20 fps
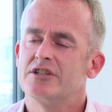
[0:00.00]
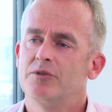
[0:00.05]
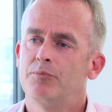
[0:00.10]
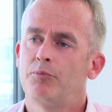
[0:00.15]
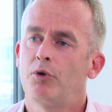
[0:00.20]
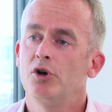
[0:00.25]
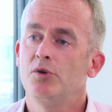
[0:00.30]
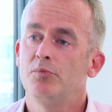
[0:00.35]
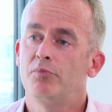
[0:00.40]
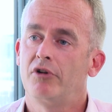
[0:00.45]
and
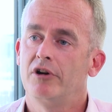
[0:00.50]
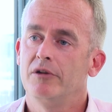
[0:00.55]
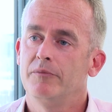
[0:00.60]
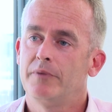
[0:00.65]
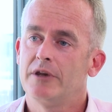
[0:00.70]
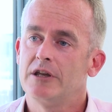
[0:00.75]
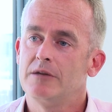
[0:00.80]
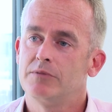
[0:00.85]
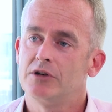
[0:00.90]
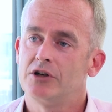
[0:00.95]

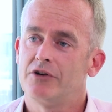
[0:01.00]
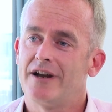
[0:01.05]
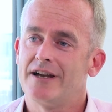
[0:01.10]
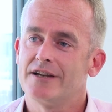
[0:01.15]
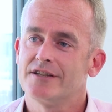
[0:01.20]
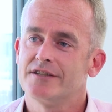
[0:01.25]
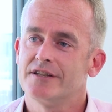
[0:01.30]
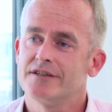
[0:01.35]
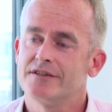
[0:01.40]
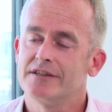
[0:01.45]
appropriate people are
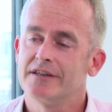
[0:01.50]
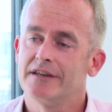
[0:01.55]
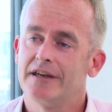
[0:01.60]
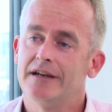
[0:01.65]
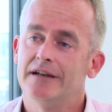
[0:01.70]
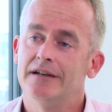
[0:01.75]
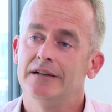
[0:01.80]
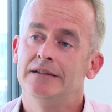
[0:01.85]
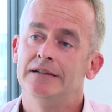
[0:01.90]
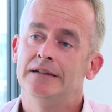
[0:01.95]
accessing
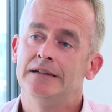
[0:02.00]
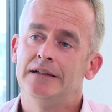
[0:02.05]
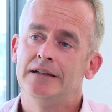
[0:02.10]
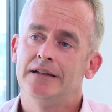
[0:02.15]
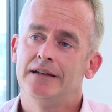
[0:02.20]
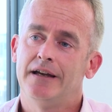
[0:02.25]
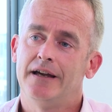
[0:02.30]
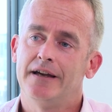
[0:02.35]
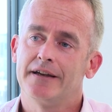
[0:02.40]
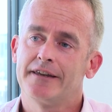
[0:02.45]
our
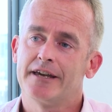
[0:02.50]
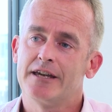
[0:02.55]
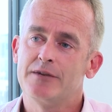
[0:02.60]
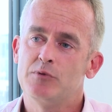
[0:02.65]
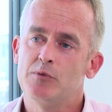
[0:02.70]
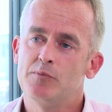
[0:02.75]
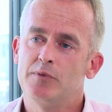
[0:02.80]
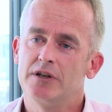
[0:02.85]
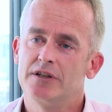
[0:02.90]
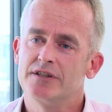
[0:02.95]

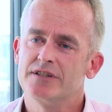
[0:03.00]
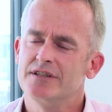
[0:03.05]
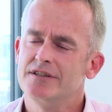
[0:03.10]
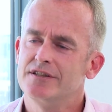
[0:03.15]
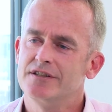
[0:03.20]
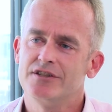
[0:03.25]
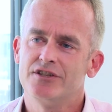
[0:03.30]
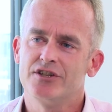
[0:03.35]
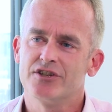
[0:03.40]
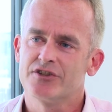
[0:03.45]

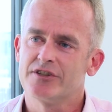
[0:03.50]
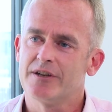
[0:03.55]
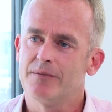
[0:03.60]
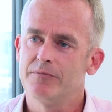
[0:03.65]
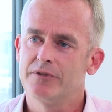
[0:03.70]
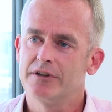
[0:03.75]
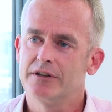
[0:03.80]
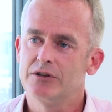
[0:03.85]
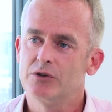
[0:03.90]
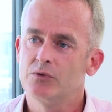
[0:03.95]
capabilities. Is just
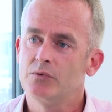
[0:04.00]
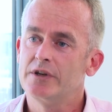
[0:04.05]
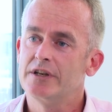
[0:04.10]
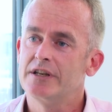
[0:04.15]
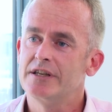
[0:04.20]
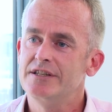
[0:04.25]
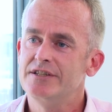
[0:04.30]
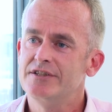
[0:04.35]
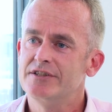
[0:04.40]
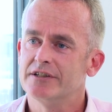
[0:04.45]
something that we
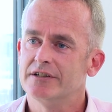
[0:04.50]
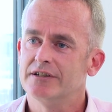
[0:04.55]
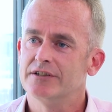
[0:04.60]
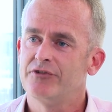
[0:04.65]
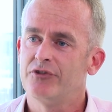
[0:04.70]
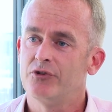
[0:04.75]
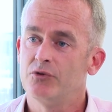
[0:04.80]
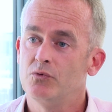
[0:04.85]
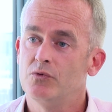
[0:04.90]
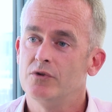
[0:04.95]
need
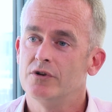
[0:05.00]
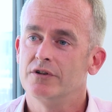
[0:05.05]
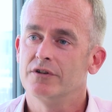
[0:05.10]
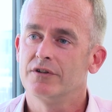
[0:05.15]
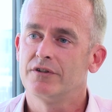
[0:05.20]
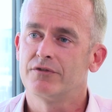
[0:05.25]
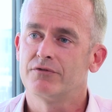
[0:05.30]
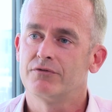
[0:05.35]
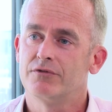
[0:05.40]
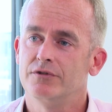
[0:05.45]
to
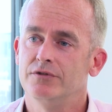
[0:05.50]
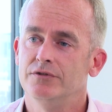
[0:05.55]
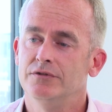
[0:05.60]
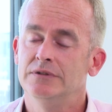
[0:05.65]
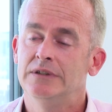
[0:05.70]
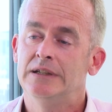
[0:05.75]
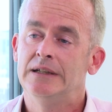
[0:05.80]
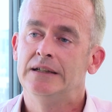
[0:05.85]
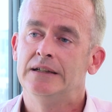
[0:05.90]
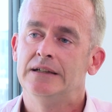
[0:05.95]
work
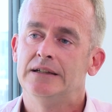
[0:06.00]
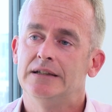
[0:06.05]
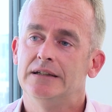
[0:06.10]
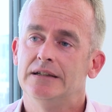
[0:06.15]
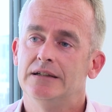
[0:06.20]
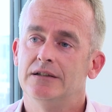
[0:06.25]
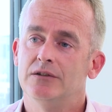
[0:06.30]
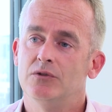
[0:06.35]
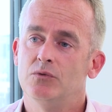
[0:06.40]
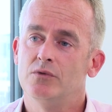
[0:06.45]
through
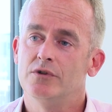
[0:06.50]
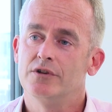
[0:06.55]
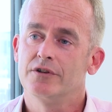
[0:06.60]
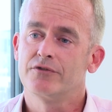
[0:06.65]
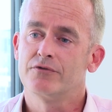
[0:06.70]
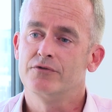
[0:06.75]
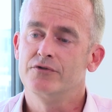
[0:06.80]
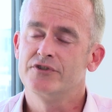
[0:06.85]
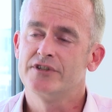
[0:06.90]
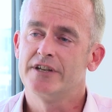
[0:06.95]

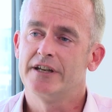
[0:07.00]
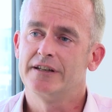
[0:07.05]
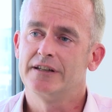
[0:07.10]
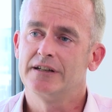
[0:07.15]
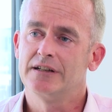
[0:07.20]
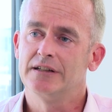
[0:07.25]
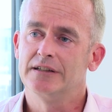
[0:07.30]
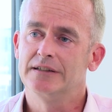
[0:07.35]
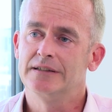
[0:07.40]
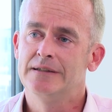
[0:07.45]

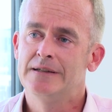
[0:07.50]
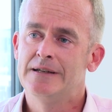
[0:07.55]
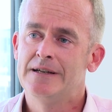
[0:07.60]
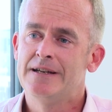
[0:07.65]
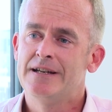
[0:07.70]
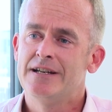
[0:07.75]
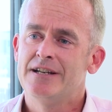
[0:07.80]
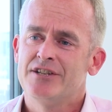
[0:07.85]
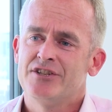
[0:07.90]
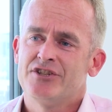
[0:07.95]
technically.
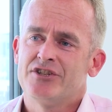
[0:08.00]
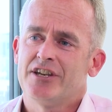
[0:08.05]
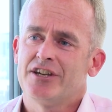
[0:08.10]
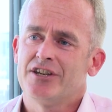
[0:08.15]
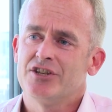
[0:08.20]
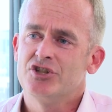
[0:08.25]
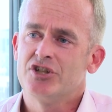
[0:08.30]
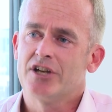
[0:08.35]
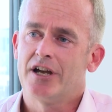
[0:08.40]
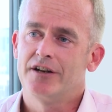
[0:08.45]

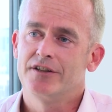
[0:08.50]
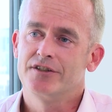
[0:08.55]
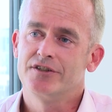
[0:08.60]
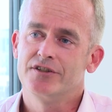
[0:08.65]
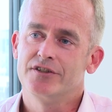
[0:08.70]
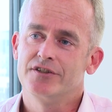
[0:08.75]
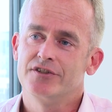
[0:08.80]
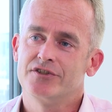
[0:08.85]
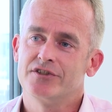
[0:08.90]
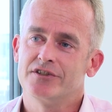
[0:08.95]
Second
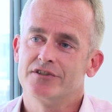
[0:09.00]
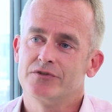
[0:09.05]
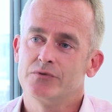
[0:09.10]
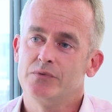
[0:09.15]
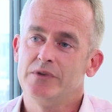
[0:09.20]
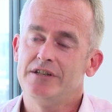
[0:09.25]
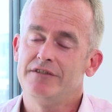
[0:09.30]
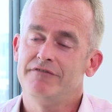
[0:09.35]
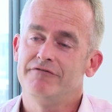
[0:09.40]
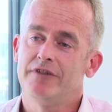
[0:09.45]
challenge is, as
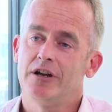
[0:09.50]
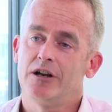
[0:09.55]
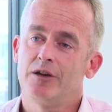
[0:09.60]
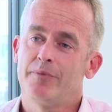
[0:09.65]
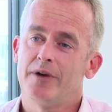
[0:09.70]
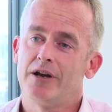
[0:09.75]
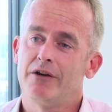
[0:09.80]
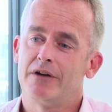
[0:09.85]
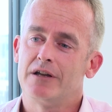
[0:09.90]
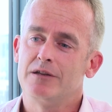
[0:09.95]
we
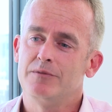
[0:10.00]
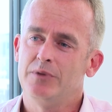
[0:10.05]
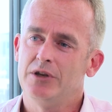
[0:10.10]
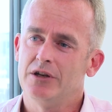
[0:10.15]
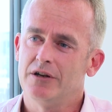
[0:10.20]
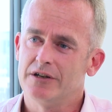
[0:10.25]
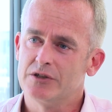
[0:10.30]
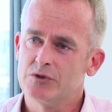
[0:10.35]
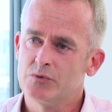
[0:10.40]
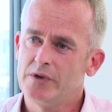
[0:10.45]
develop our
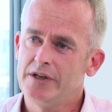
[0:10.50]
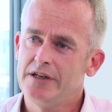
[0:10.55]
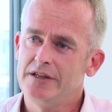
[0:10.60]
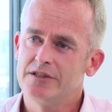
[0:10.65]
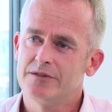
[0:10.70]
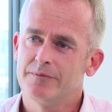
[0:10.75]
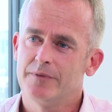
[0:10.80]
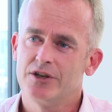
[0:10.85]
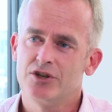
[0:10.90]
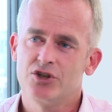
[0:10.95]
APIs, we
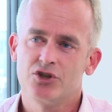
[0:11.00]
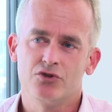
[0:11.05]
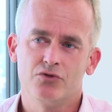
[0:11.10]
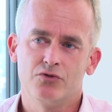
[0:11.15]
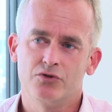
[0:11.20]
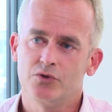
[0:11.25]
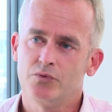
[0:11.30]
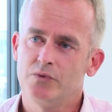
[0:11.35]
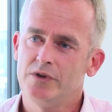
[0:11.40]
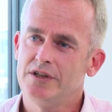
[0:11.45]
need to make
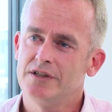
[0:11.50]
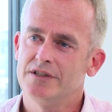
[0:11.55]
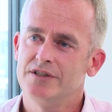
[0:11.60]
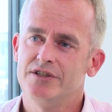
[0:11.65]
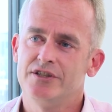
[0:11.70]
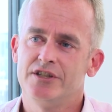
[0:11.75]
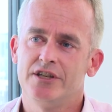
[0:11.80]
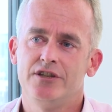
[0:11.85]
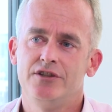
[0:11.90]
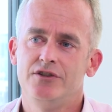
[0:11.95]
sure that we
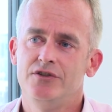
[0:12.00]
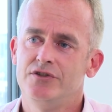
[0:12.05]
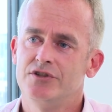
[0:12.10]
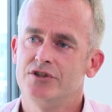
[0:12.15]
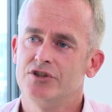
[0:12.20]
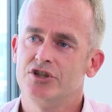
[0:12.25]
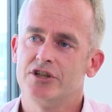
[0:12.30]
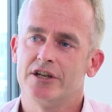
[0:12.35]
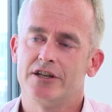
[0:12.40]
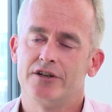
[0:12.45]
continue to